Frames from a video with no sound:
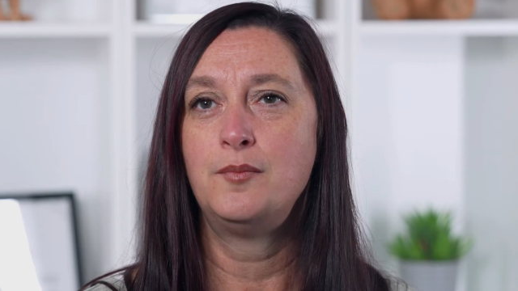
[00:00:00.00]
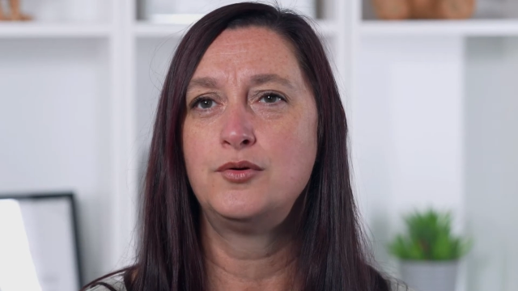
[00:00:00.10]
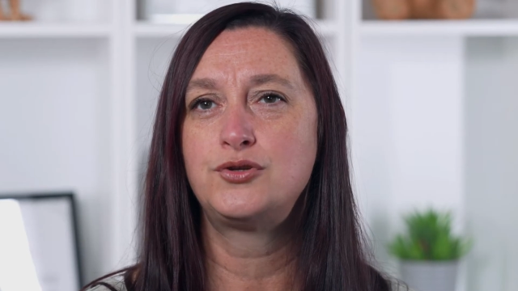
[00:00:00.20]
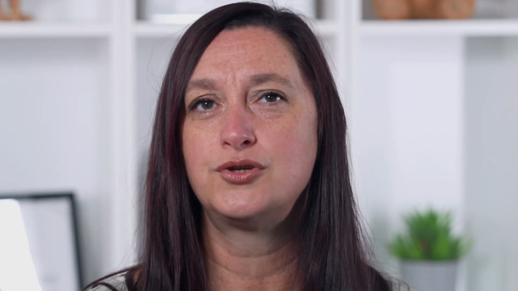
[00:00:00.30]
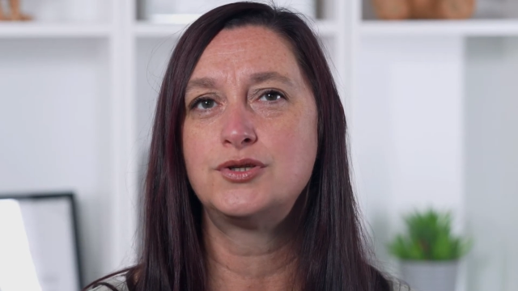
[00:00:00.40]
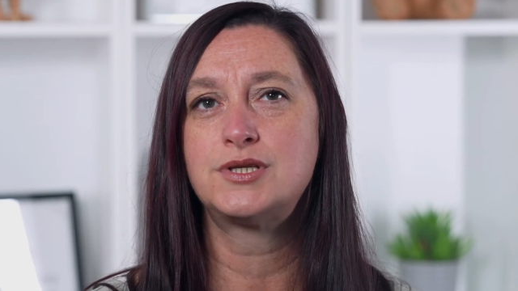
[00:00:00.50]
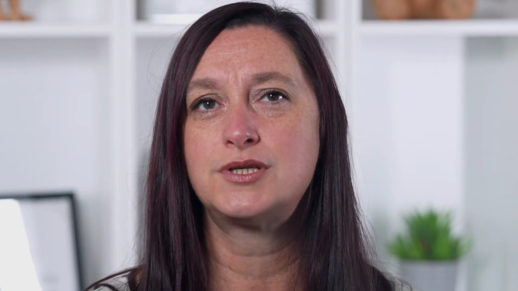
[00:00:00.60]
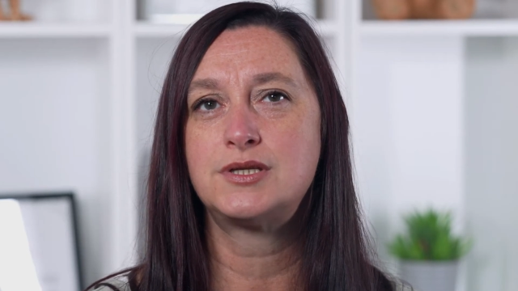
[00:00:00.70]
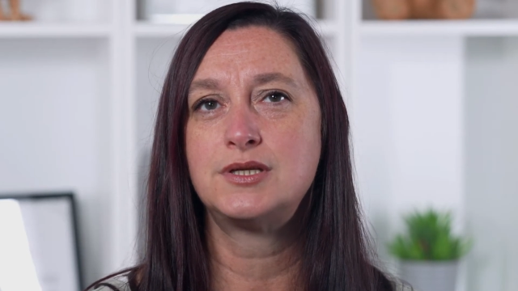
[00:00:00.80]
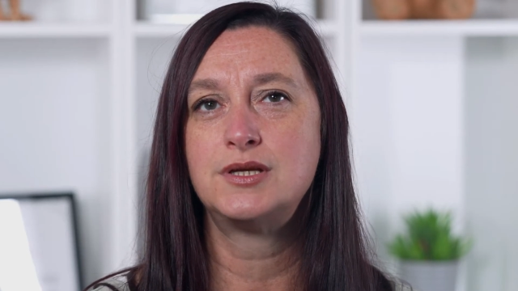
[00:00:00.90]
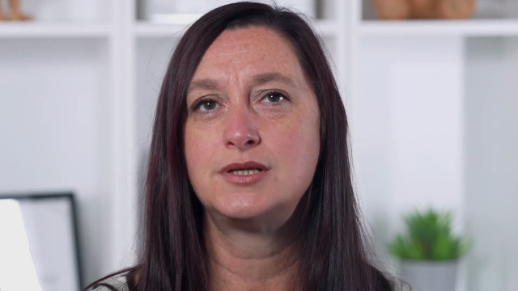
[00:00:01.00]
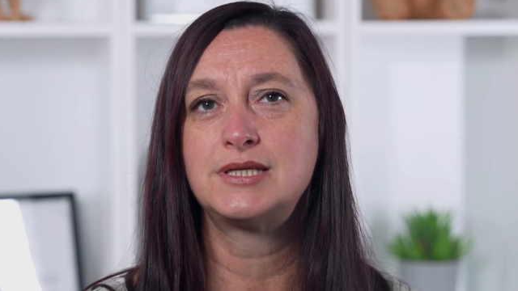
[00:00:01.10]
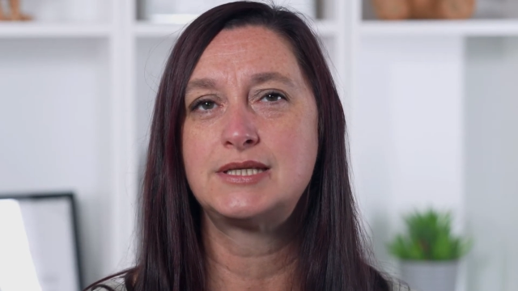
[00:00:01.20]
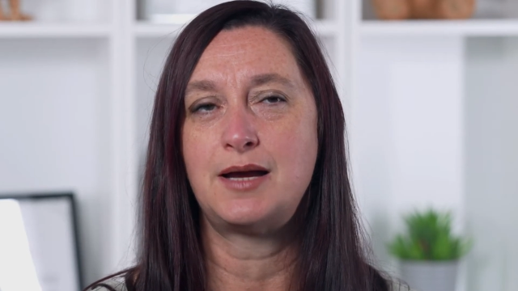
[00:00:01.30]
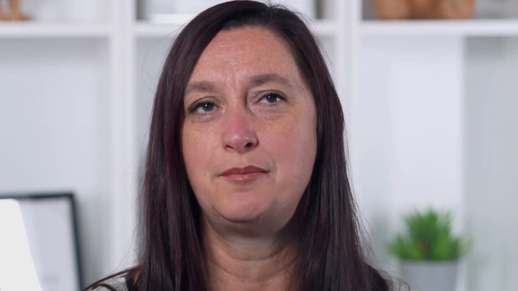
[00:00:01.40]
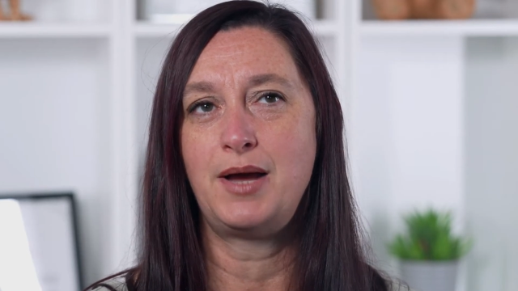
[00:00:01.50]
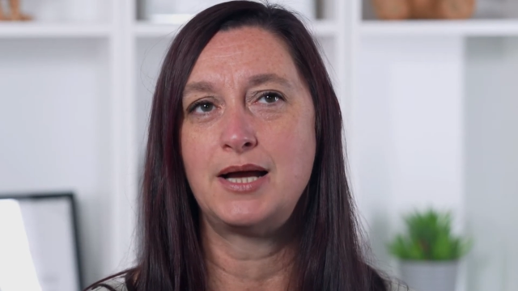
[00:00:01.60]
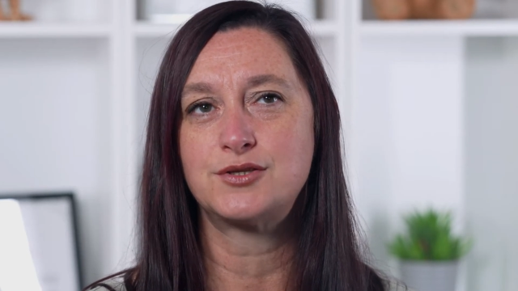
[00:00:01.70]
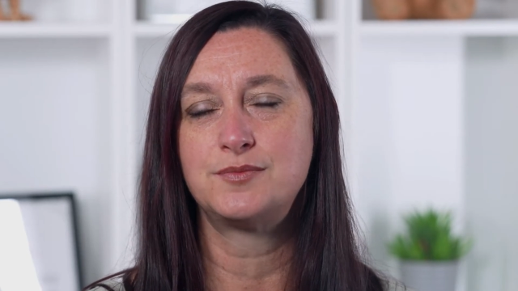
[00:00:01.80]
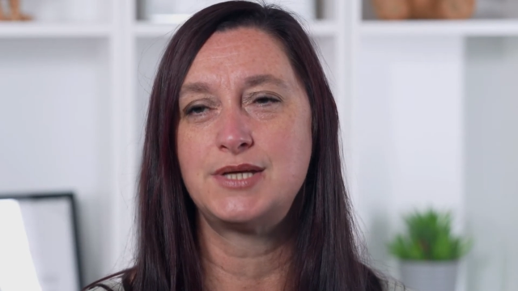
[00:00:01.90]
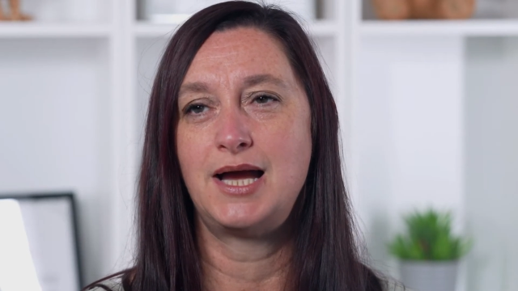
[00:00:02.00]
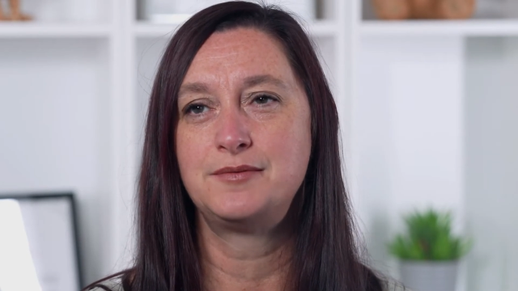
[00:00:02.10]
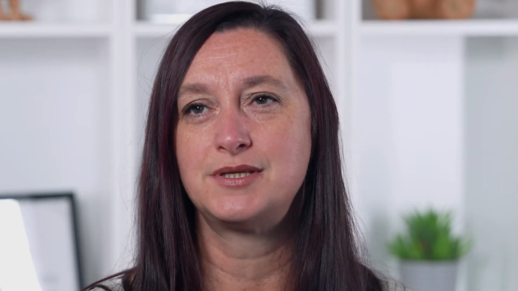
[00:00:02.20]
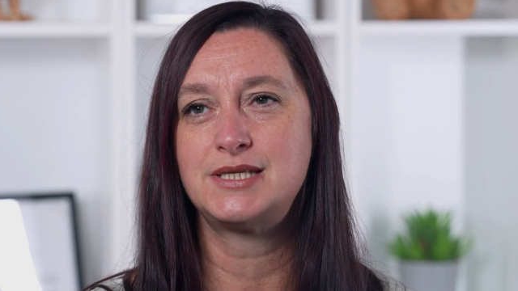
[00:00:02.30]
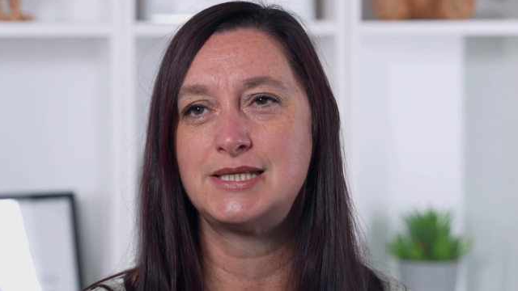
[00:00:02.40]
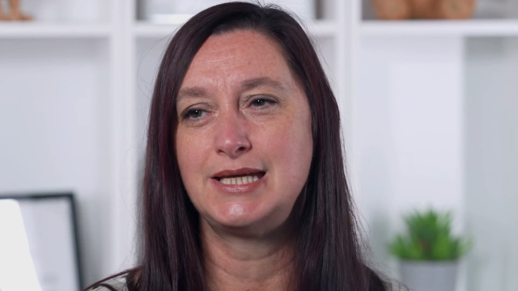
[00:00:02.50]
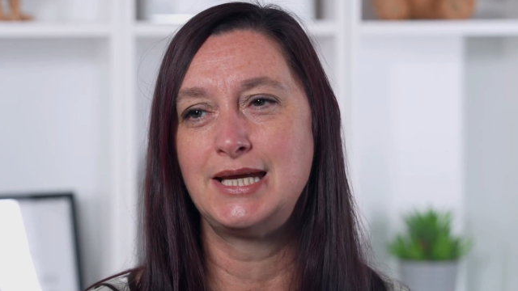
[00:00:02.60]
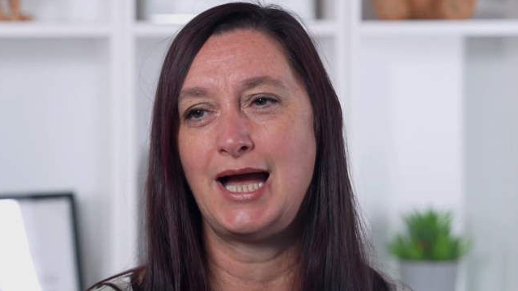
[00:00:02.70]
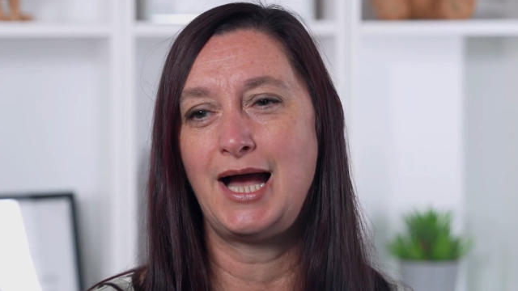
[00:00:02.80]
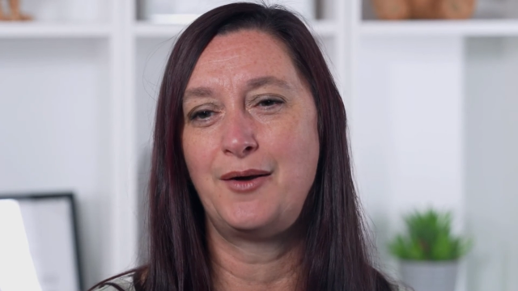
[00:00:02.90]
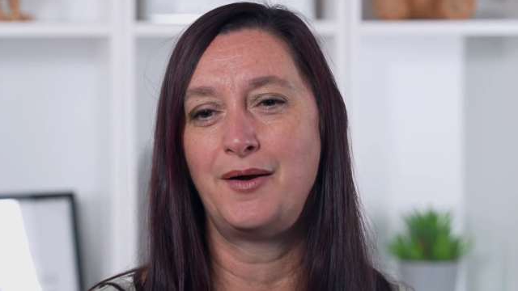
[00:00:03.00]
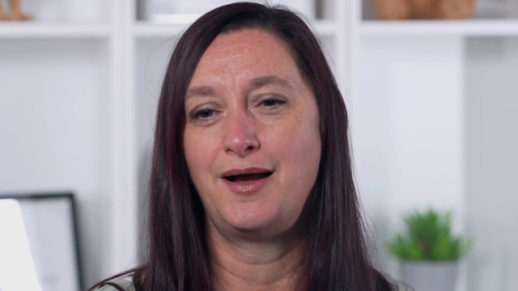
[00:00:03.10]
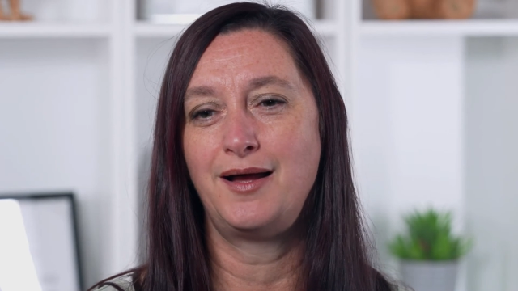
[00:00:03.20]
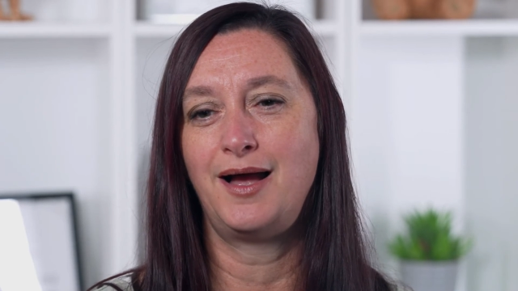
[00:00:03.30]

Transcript: But just to stand back sometimes and see how